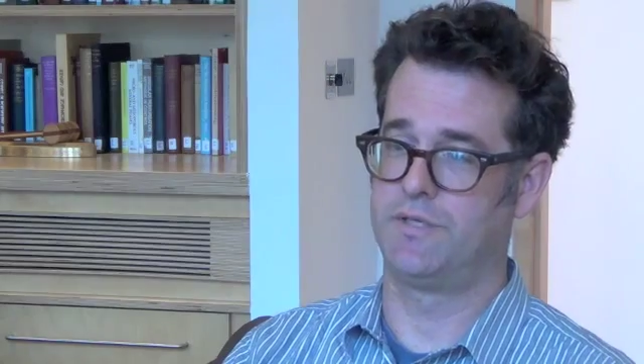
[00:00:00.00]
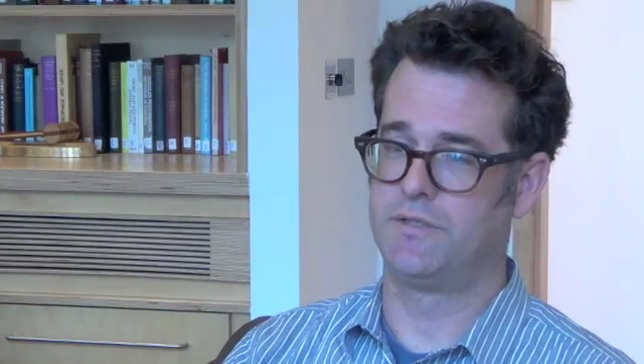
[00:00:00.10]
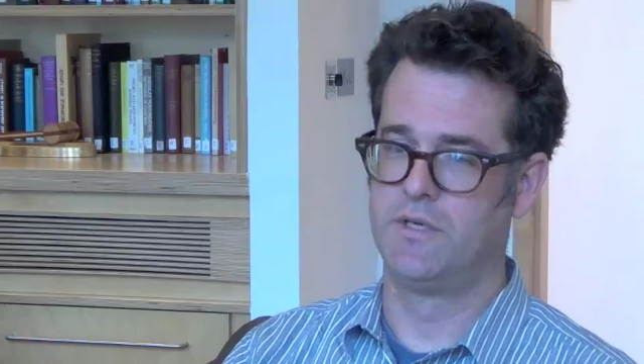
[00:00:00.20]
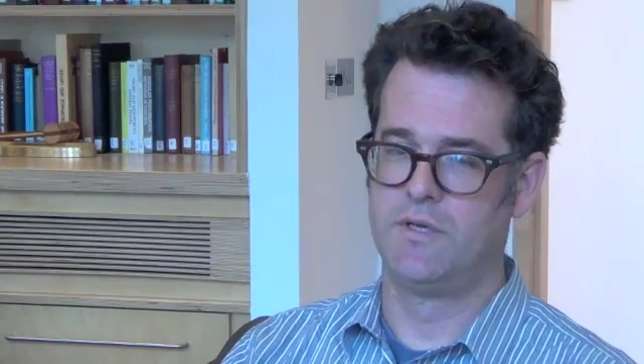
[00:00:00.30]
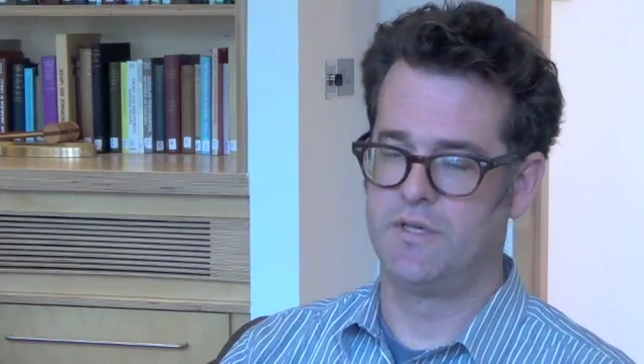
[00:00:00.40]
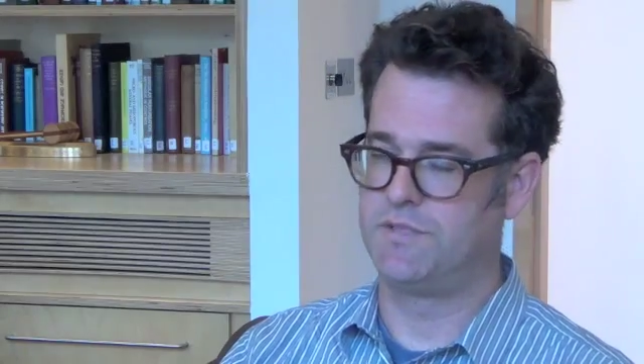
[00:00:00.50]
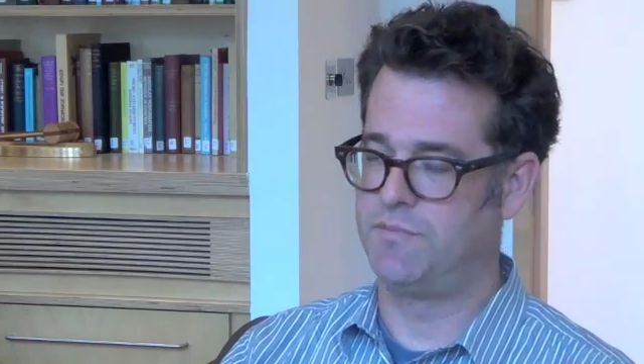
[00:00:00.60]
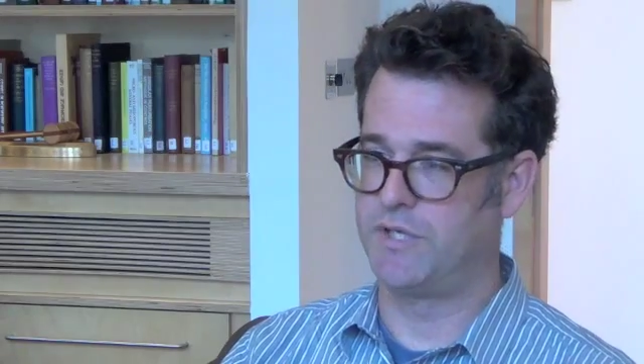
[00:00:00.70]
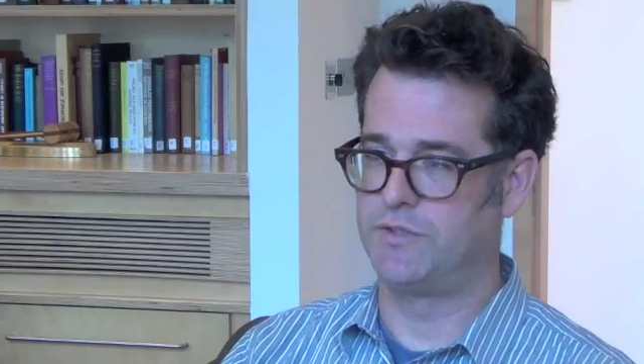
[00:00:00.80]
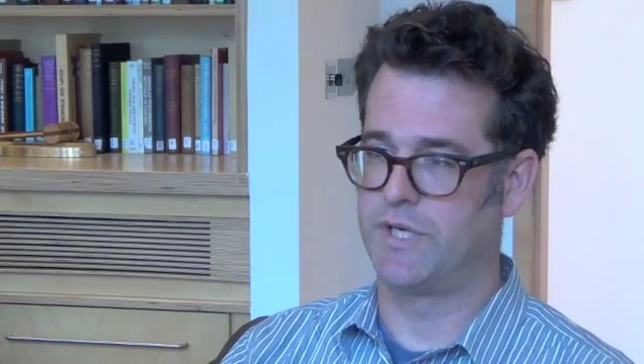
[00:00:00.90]
this
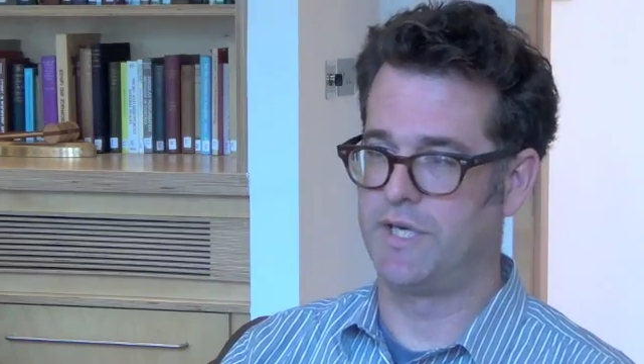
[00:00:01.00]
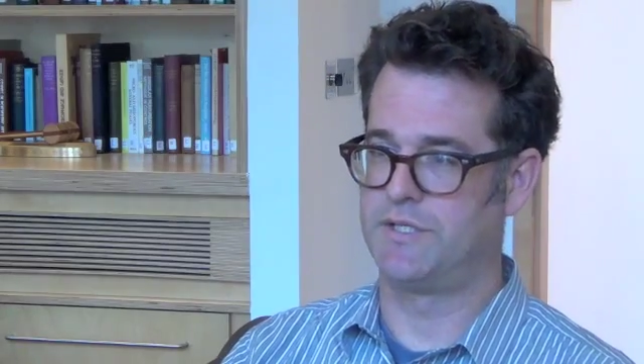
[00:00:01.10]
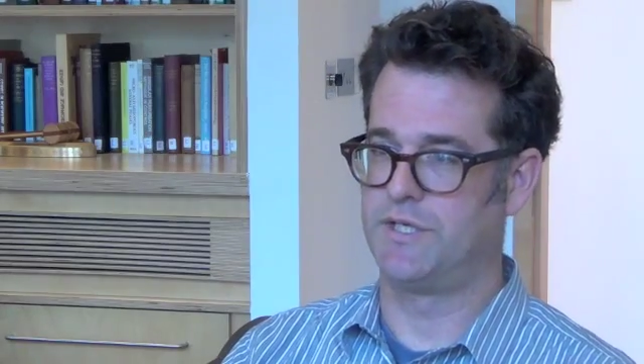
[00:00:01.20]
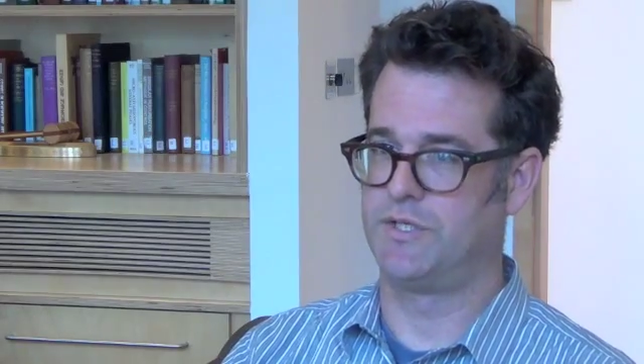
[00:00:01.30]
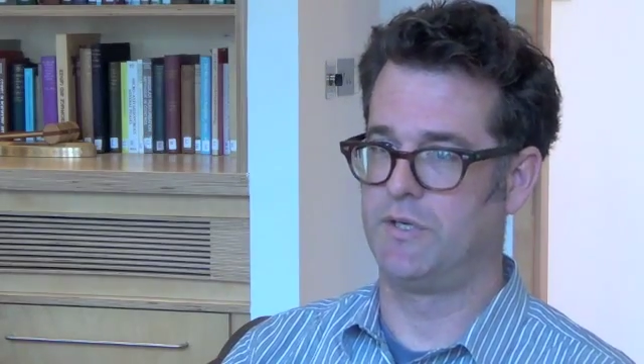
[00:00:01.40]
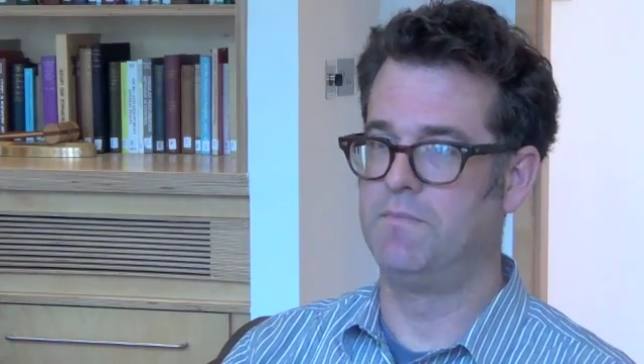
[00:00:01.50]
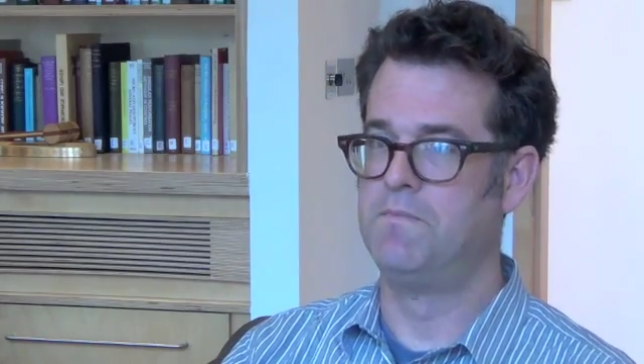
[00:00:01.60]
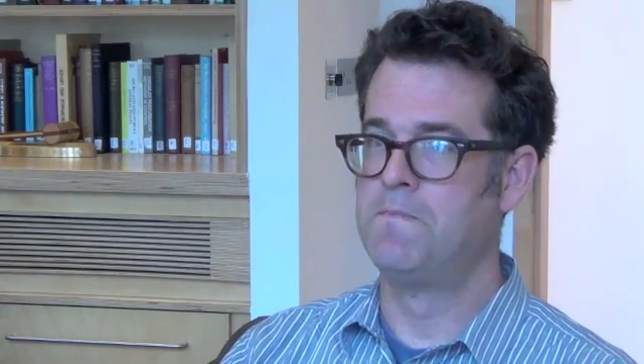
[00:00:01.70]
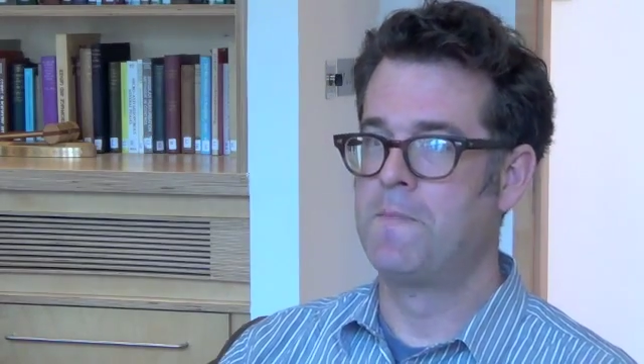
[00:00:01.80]
big transition,